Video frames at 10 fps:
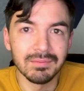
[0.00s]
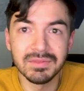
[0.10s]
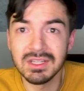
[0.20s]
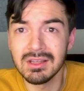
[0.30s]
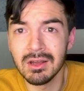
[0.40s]

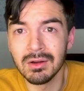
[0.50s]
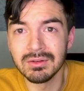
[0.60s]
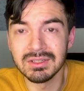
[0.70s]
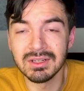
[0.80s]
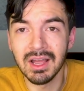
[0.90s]

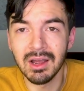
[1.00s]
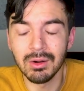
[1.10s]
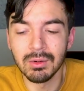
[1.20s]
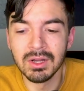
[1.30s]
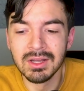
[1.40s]
CEOs and
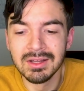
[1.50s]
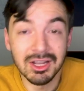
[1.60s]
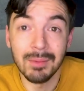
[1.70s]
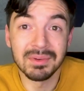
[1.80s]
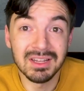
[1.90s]
how a
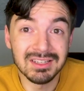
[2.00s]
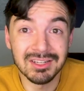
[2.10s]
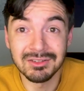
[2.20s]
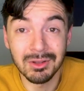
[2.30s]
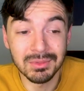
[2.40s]
company essentially